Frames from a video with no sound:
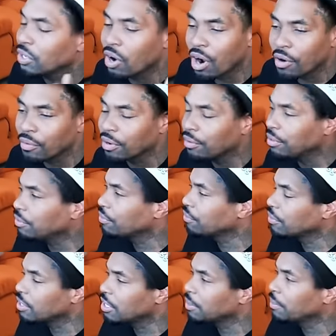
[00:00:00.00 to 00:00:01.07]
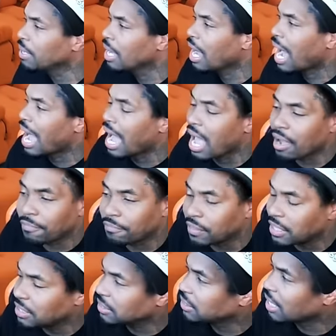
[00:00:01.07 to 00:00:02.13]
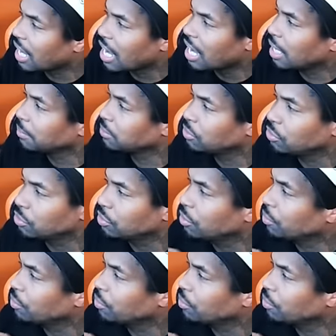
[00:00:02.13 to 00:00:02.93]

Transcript: are where we from. I have fun times doing